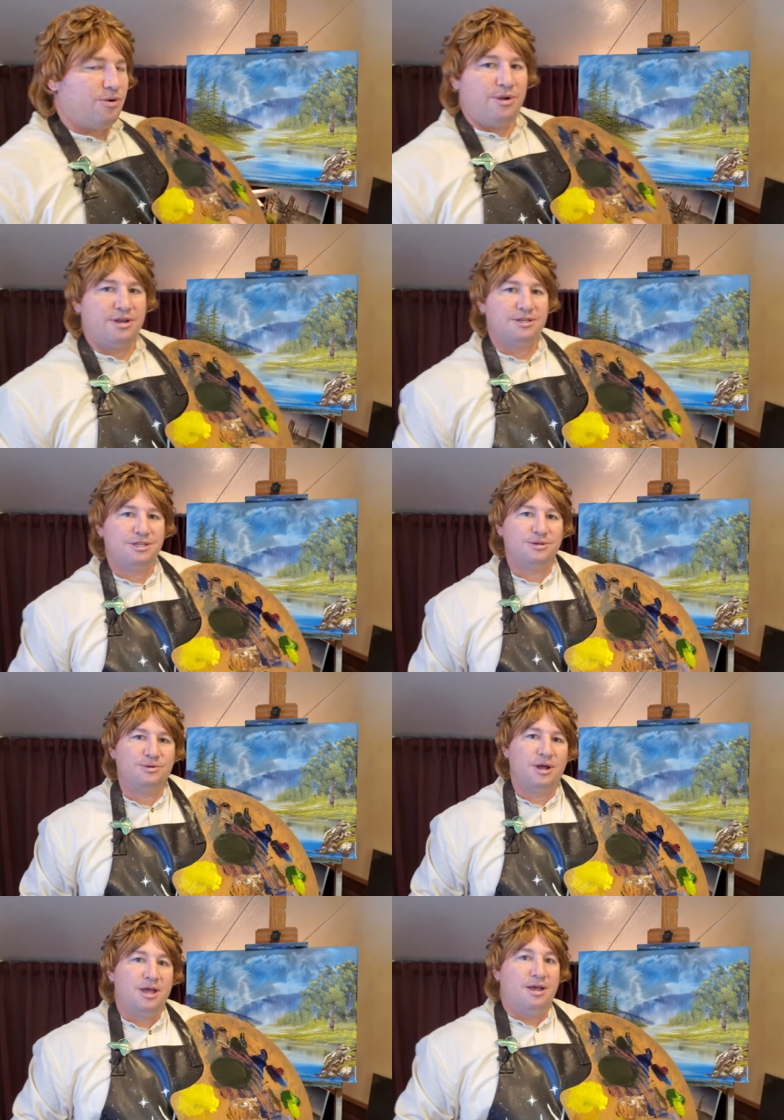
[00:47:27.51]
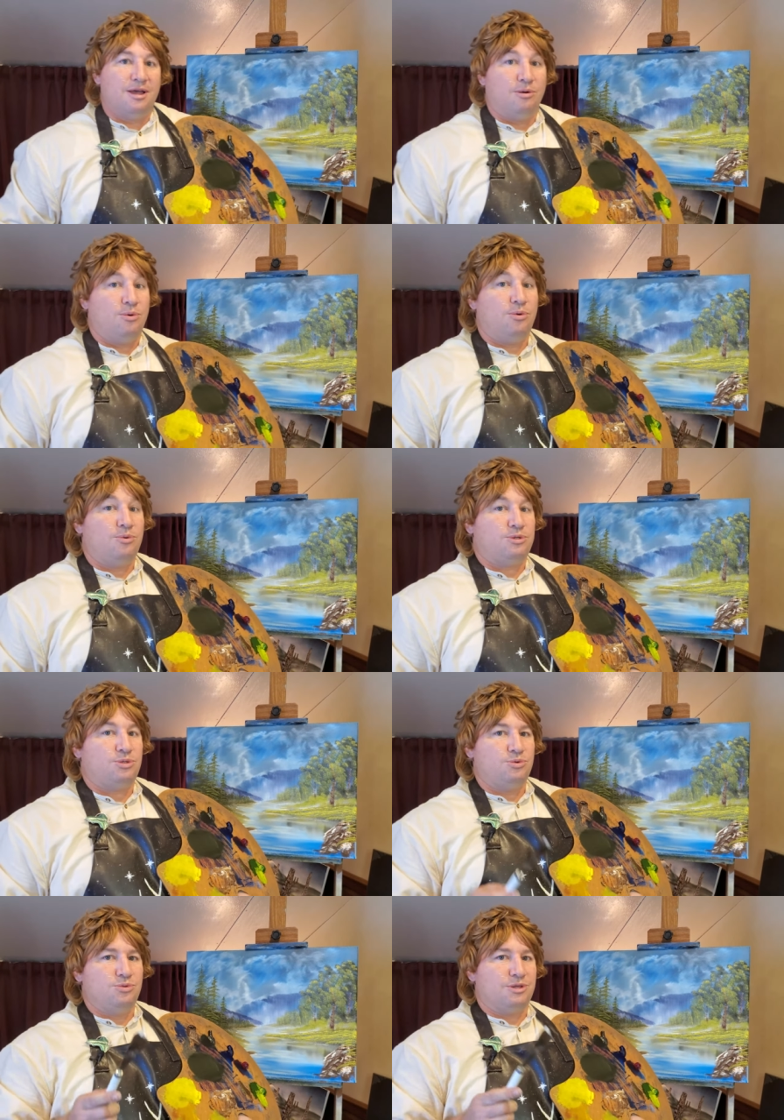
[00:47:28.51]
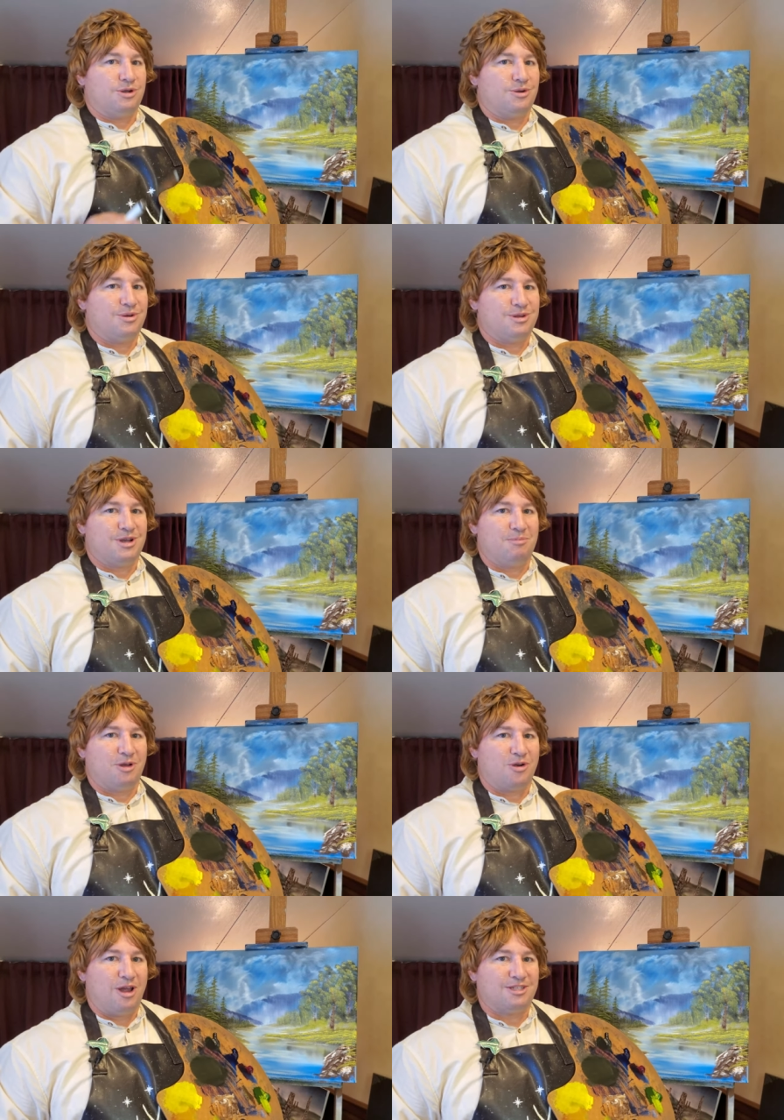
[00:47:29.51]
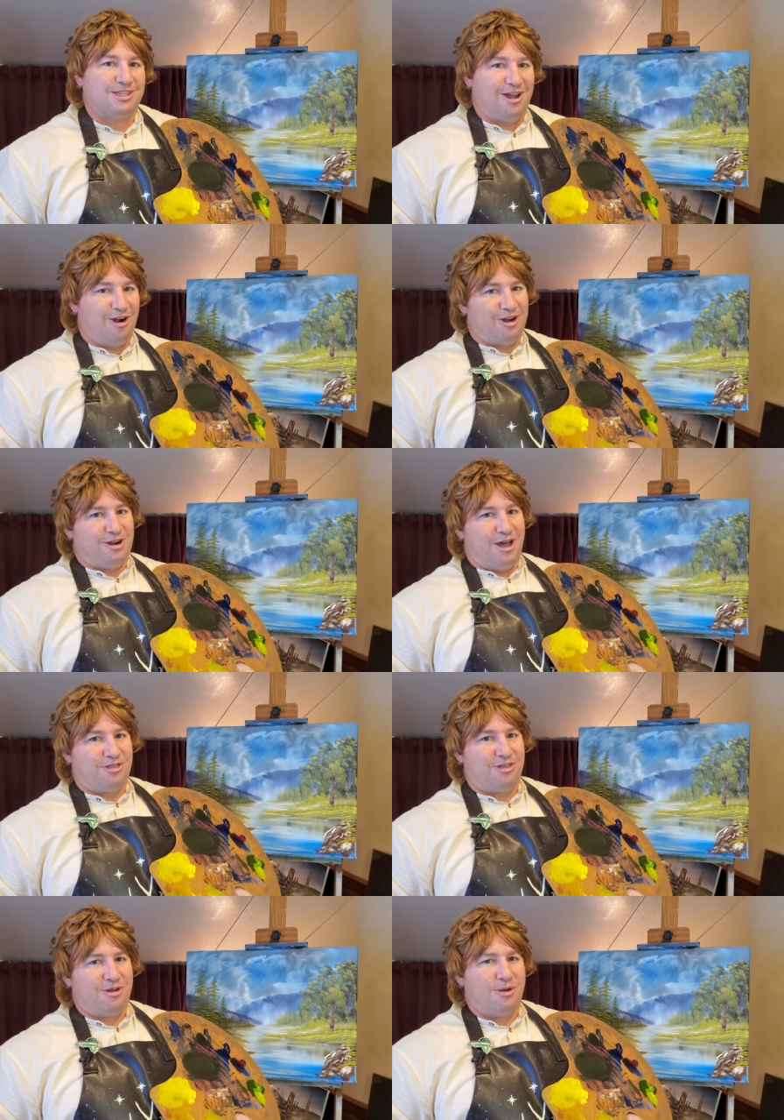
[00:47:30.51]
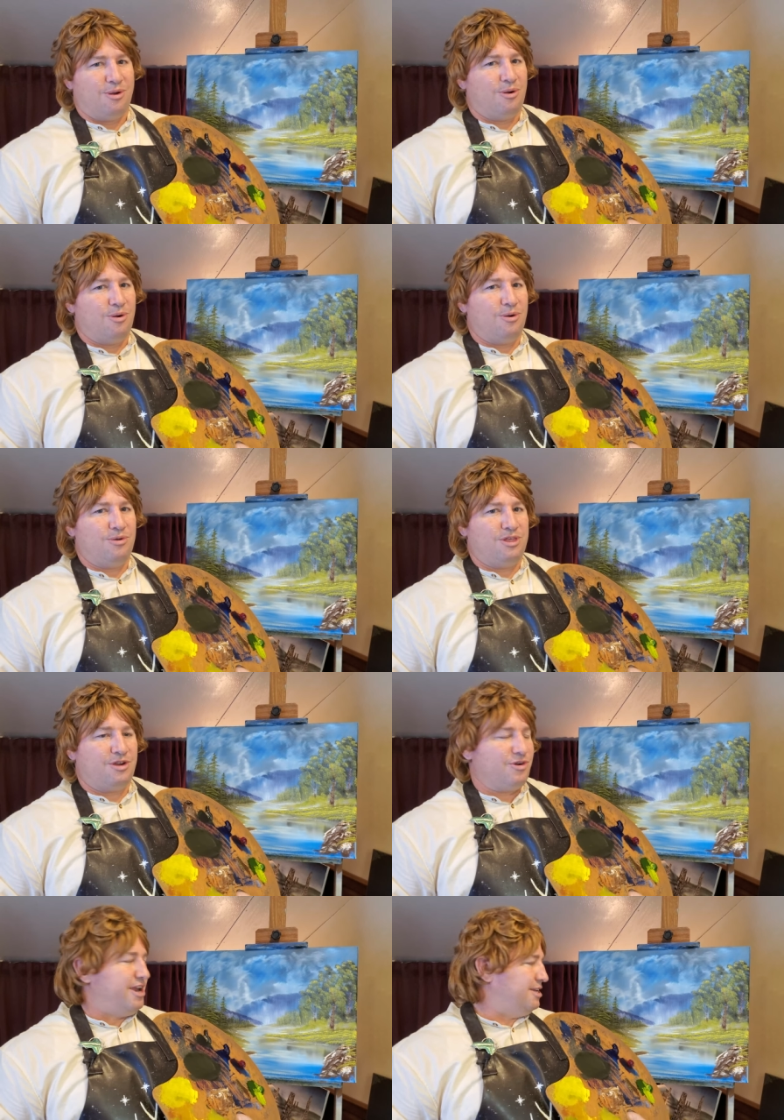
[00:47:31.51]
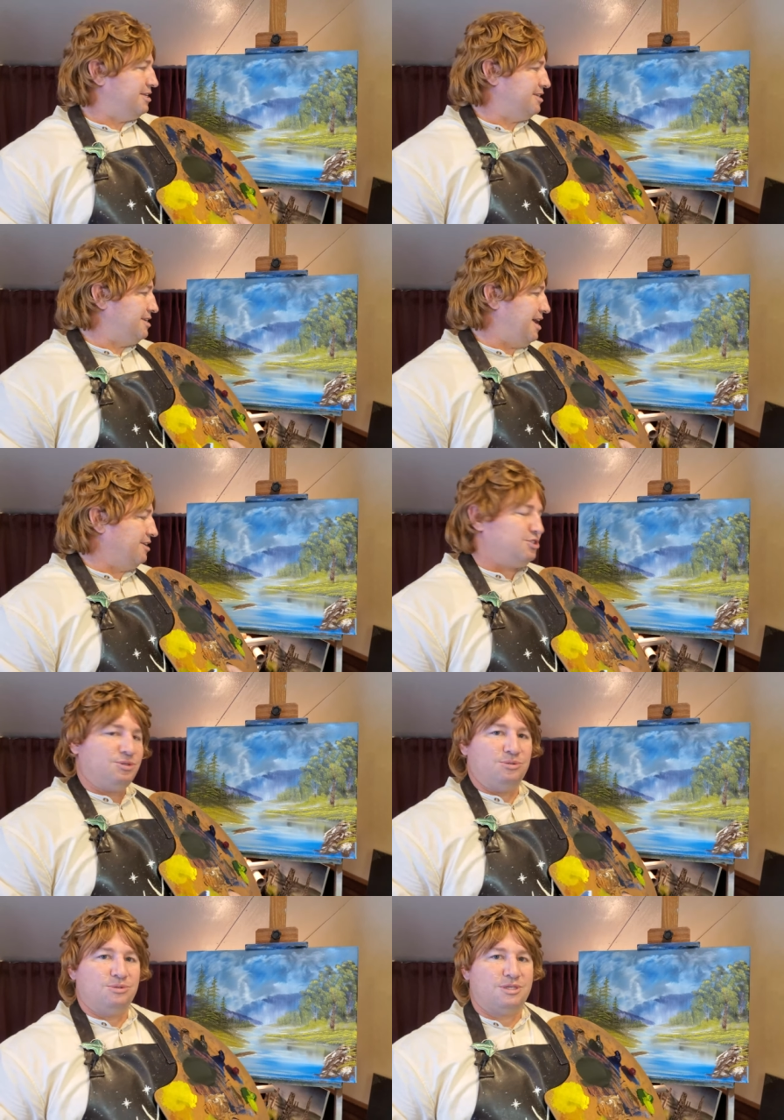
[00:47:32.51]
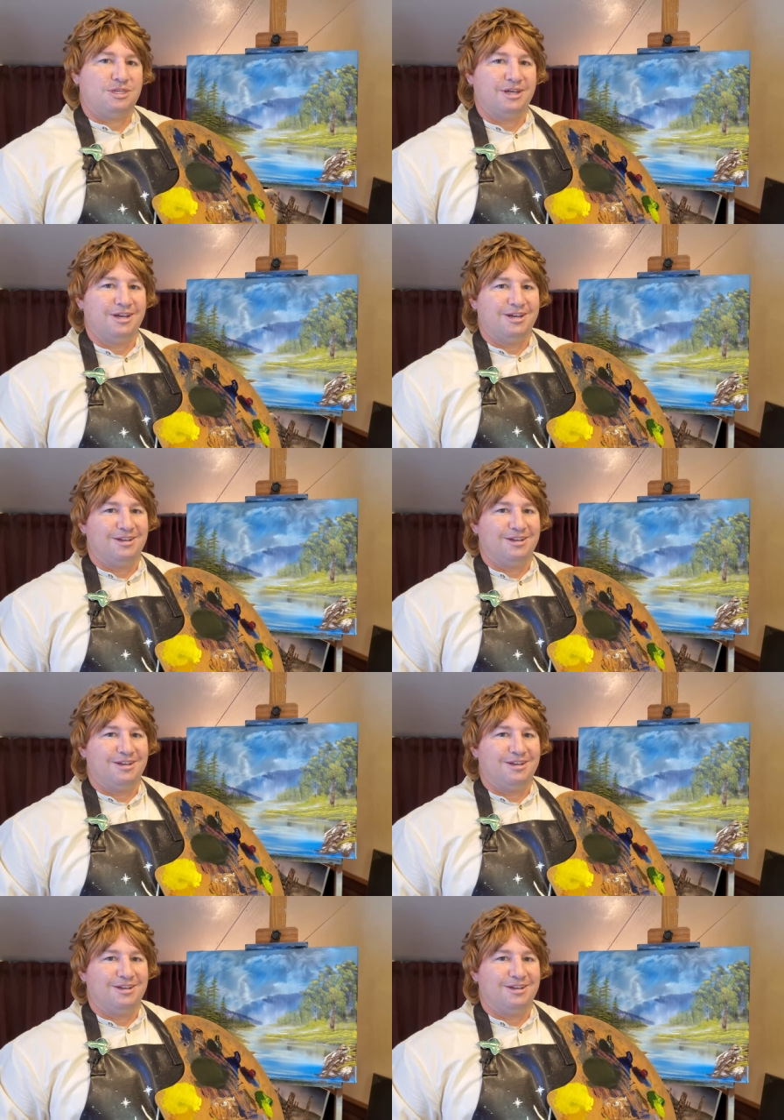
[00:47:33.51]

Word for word: going to, oh, soon they're going to come across the Argonath. Oh, the great statues.